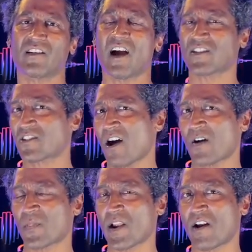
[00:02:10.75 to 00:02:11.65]
I saw
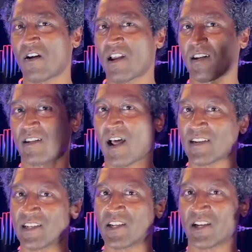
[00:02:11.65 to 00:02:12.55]
it there and an
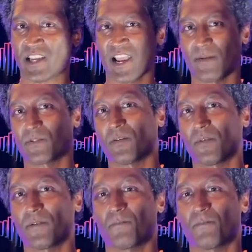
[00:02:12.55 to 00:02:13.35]
idea came to me.